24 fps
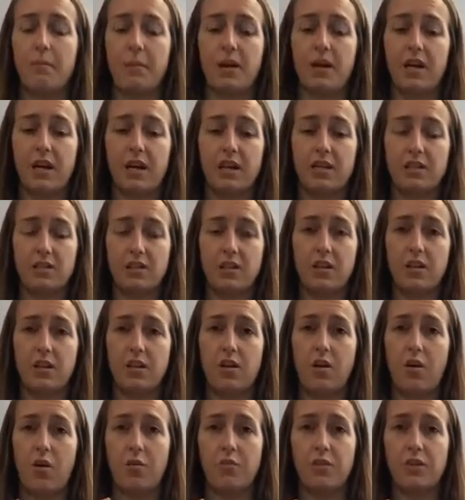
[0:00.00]
but it's going
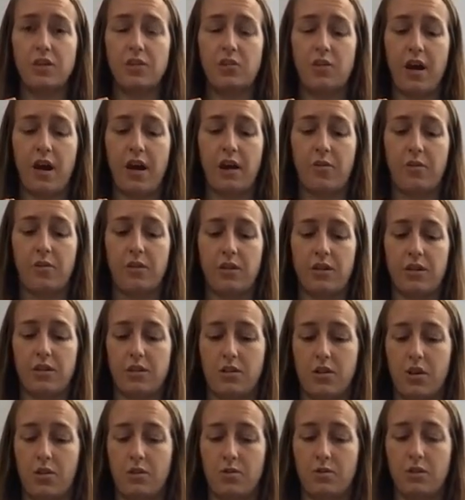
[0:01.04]
to only track where this
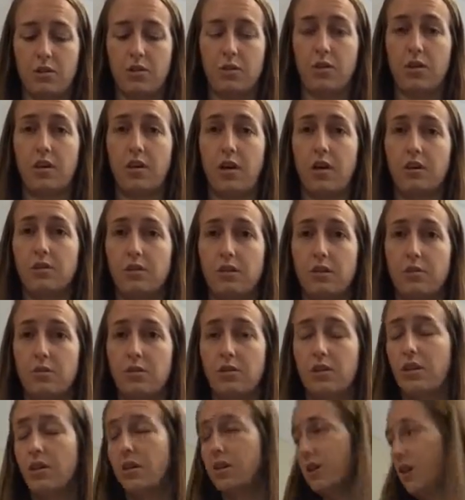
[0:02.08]
goes. You can also
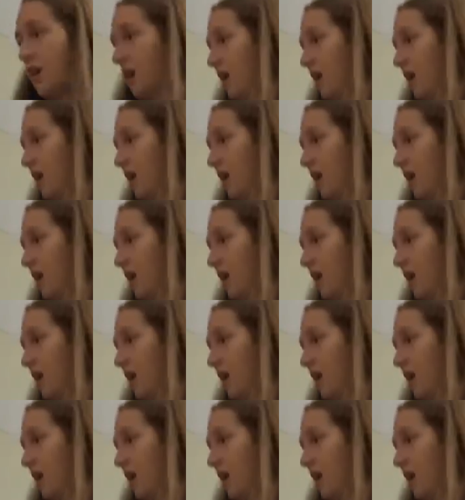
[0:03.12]
turn